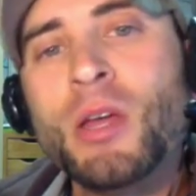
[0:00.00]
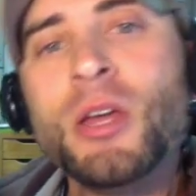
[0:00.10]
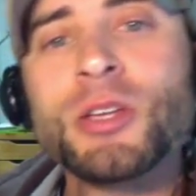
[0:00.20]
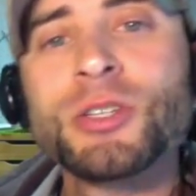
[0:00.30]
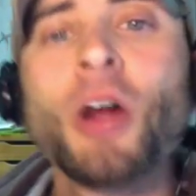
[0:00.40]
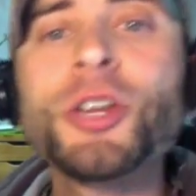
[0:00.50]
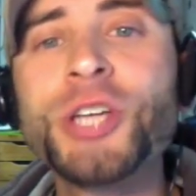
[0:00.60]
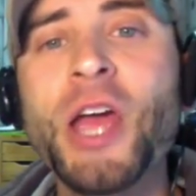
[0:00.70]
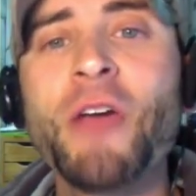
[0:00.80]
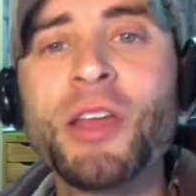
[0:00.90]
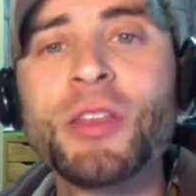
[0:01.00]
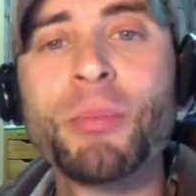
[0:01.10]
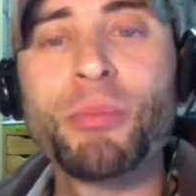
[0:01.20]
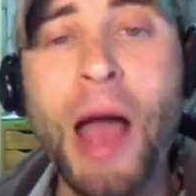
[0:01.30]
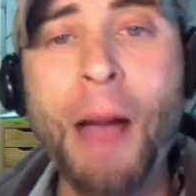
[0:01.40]
Start sharing the
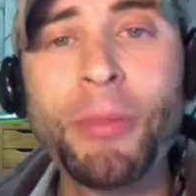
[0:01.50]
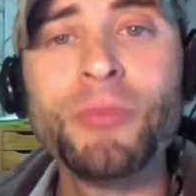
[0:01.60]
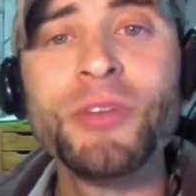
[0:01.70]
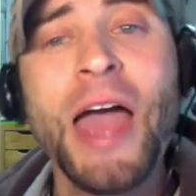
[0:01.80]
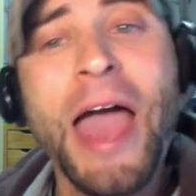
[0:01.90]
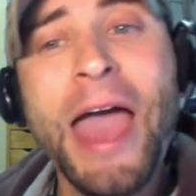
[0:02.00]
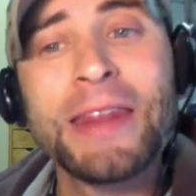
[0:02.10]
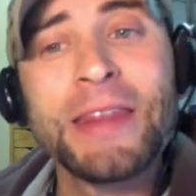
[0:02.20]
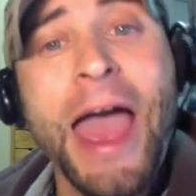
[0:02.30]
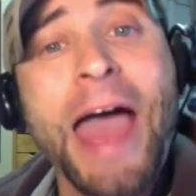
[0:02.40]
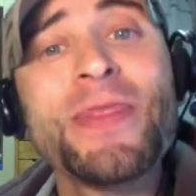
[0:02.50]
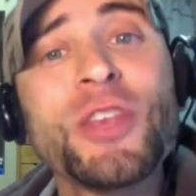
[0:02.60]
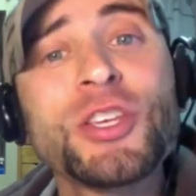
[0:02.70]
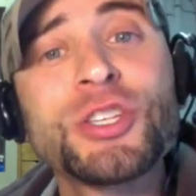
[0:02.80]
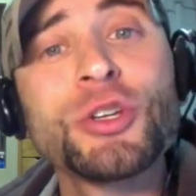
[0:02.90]
problems and the
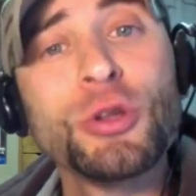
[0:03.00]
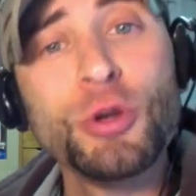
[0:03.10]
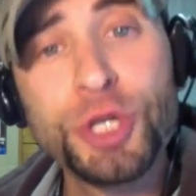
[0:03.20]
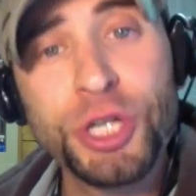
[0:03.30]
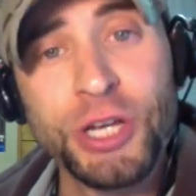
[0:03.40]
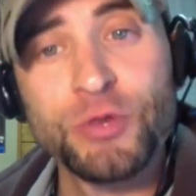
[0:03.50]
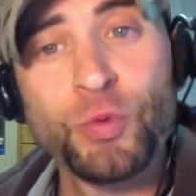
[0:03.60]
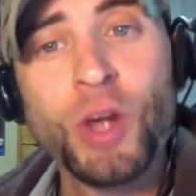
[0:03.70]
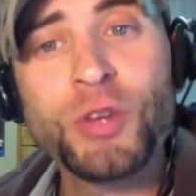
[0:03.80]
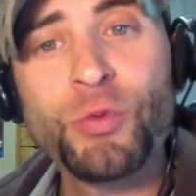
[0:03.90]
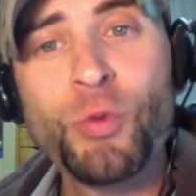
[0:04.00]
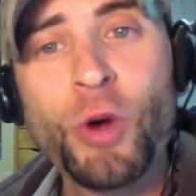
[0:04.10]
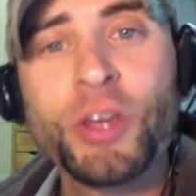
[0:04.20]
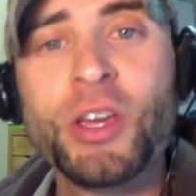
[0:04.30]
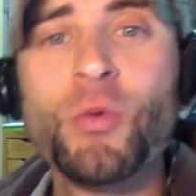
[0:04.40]
solutions. What's
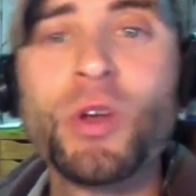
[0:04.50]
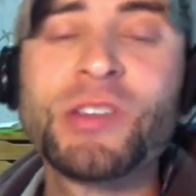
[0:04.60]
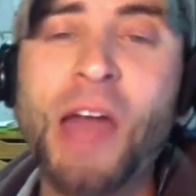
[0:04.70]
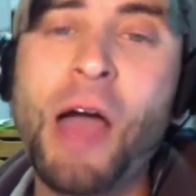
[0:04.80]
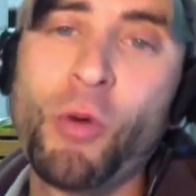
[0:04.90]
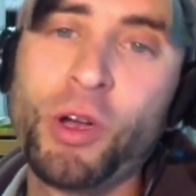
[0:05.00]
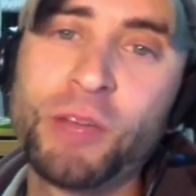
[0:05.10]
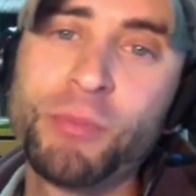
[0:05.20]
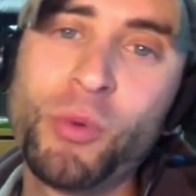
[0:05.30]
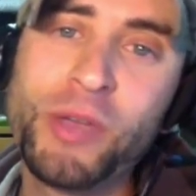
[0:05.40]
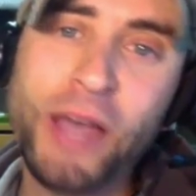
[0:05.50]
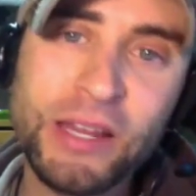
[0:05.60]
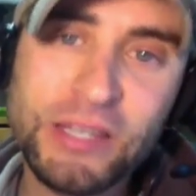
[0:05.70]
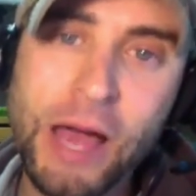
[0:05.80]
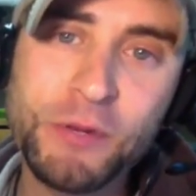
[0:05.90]
working, what's not working. But we got to
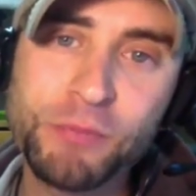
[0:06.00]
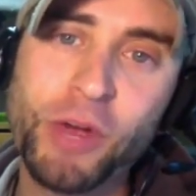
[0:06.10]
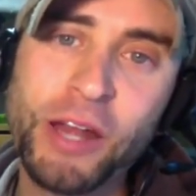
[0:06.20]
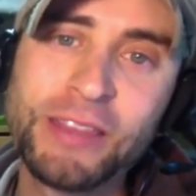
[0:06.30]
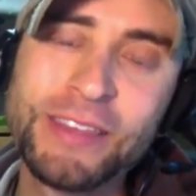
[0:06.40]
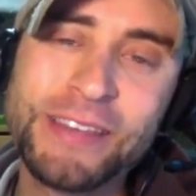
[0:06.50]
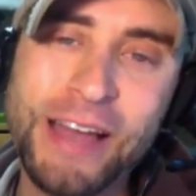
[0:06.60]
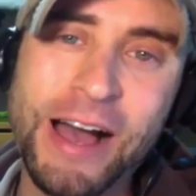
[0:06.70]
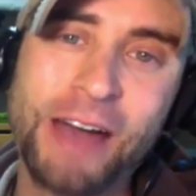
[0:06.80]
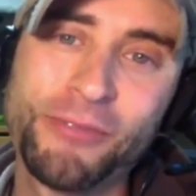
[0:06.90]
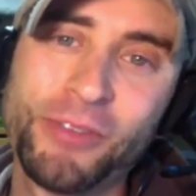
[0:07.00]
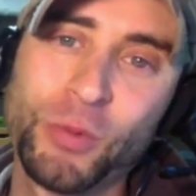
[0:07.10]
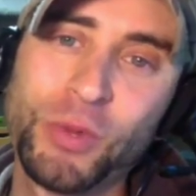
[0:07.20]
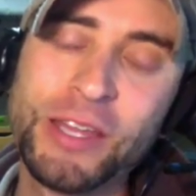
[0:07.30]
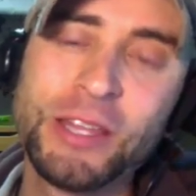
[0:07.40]
stop spreading this conflict.
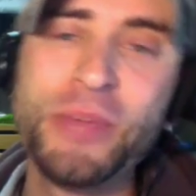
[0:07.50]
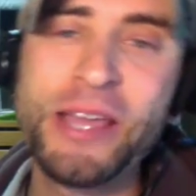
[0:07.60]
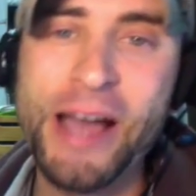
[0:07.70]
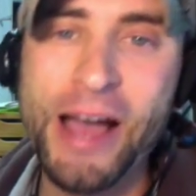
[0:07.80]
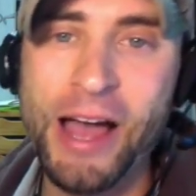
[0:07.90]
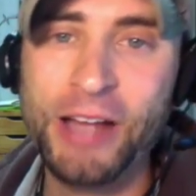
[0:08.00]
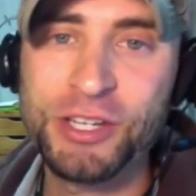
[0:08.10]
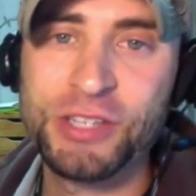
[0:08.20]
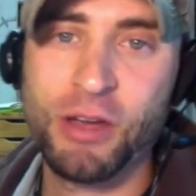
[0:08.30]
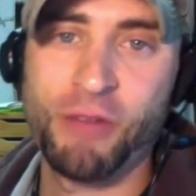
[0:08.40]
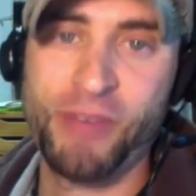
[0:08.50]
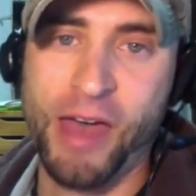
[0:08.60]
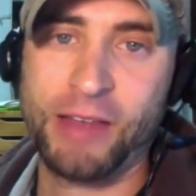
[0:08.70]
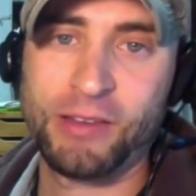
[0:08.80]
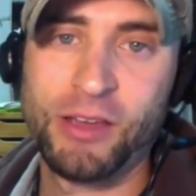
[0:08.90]
We need to be conscious of
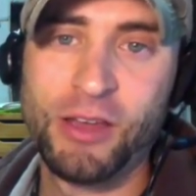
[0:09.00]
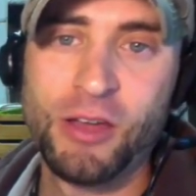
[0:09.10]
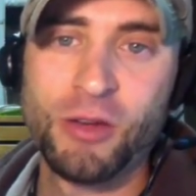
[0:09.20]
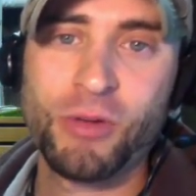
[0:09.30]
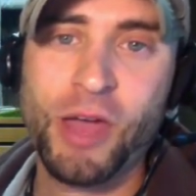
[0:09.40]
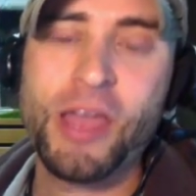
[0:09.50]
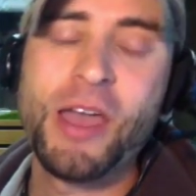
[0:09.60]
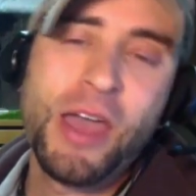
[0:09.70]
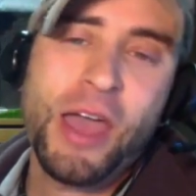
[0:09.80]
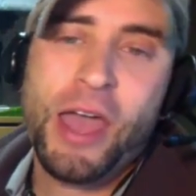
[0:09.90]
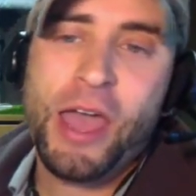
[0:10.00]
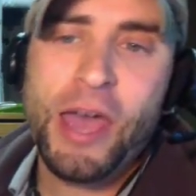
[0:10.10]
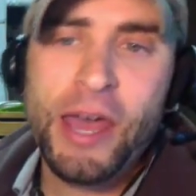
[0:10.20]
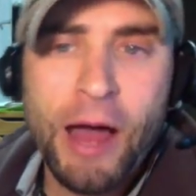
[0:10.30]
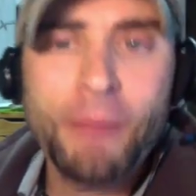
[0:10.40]
that. Okay?
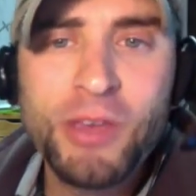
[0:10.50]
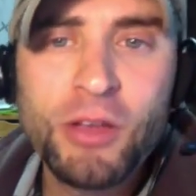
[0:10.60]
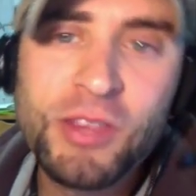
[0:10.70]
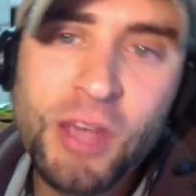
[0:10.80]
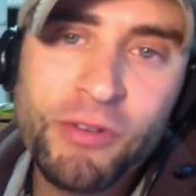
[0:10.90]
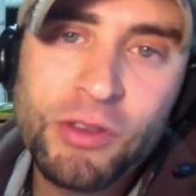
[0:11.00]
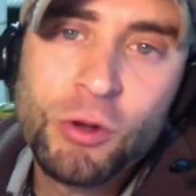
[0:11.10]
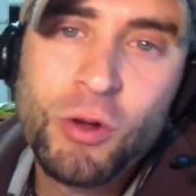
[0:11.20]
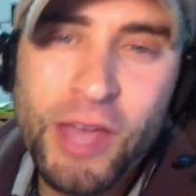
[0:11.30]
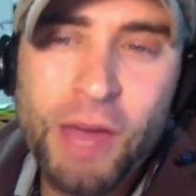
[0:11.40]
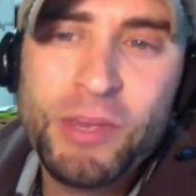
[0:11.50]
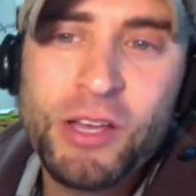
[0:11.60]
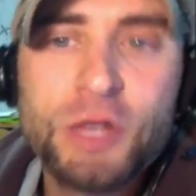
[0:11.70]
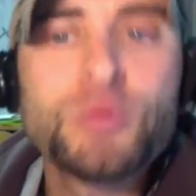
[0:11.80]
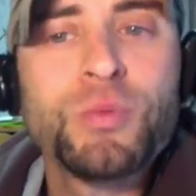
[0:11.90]
And I'm guilty of it too, again,
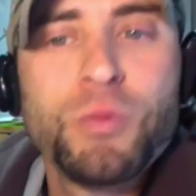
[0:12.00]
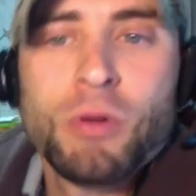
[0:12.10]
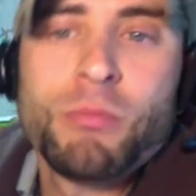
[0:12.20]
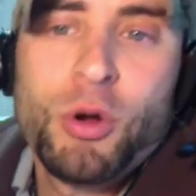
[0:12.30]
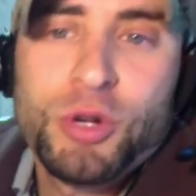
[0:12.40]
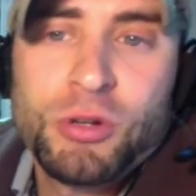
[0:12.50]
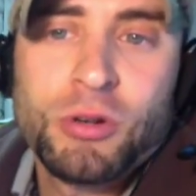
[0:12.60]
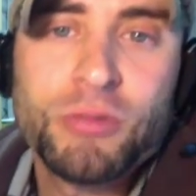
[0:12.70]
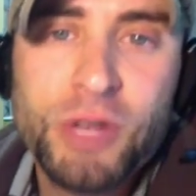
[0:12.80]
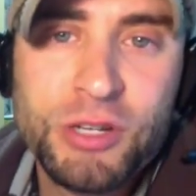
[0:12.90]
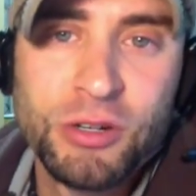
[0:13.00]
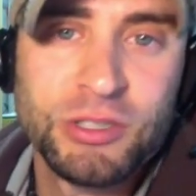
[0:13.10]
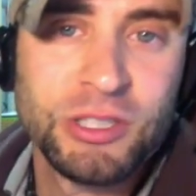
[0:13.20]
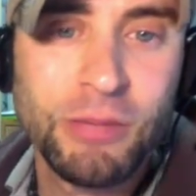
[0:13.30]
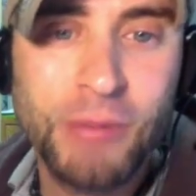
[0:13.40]
because we're emotional creatures.
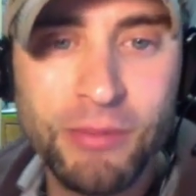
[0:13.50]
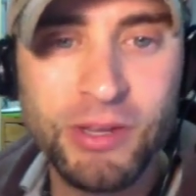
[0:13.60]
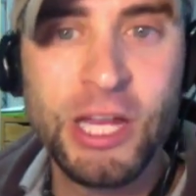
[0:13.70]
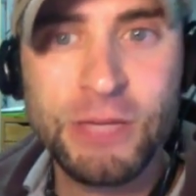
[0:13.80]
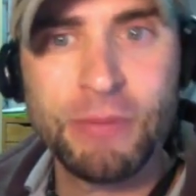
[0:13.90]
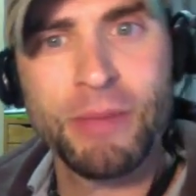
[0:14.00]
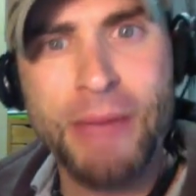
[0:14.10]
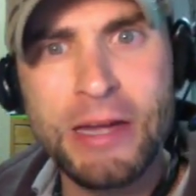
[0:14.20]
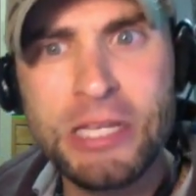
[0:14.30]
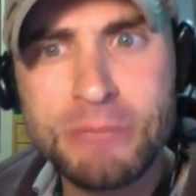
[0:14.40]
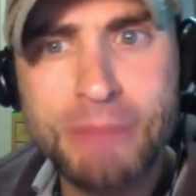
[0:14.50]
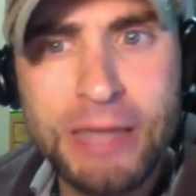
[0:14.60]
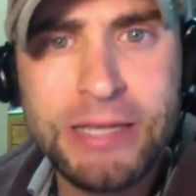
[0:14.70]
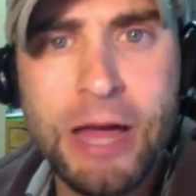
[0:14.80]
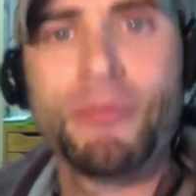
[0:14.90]
And sometimes it hits me, I'm like, man, this is
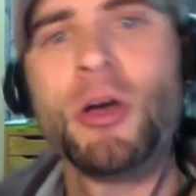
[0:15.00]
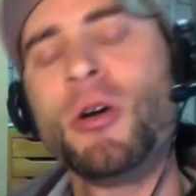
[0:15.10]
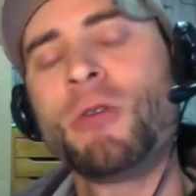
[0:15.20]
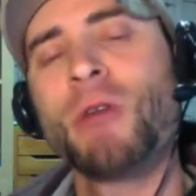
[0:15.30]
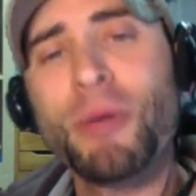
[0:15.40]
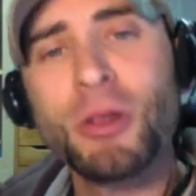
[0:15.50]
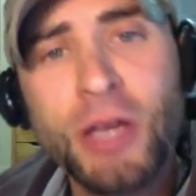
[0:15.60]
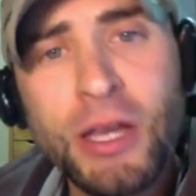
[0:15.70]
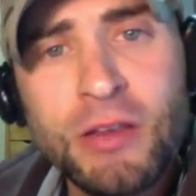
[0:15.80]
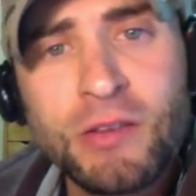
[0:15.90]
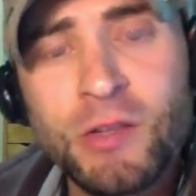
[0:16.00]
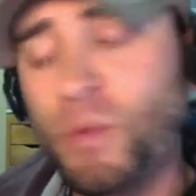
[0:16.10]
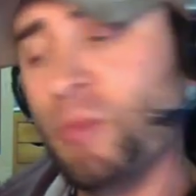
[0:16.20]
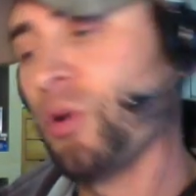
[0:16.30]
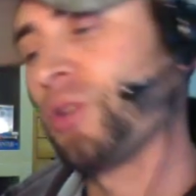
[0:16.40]
messed up. Or I'm going to look into this a little
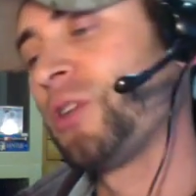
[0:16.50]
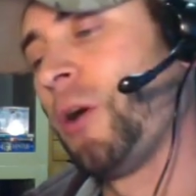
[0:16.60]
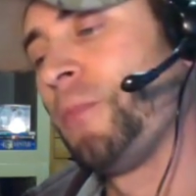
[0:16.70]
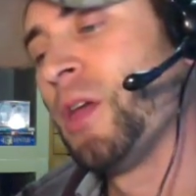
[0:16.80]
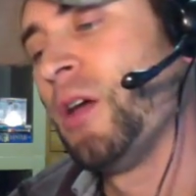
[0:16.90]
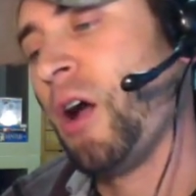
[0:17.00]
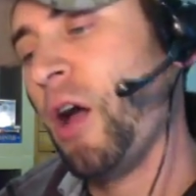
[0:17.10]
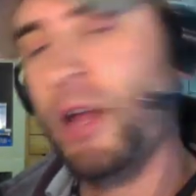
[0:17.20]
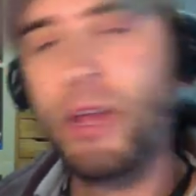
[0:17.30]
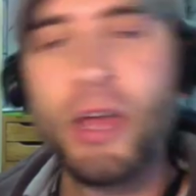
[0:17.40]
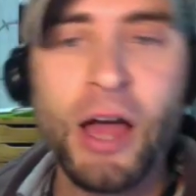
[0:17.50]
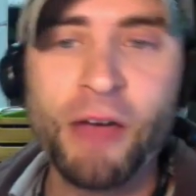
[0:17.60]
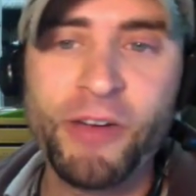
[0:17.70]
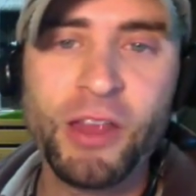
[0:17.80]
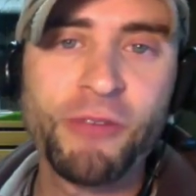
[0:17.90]
bit more. So, all right, I
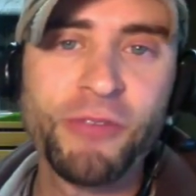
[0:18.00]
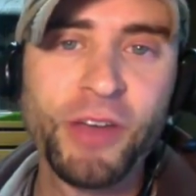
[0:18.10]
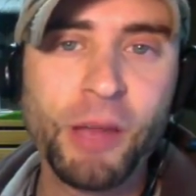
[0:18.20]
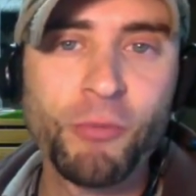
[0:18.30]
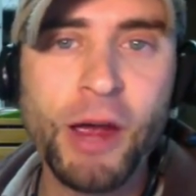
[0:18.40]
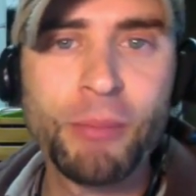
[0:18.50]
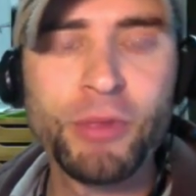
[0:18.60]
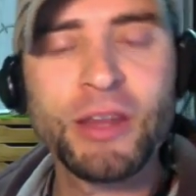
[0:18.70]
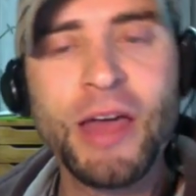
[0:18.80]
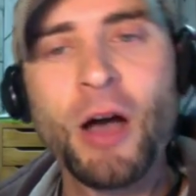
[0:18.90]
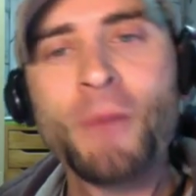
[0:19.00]
feel like I'm rambling now.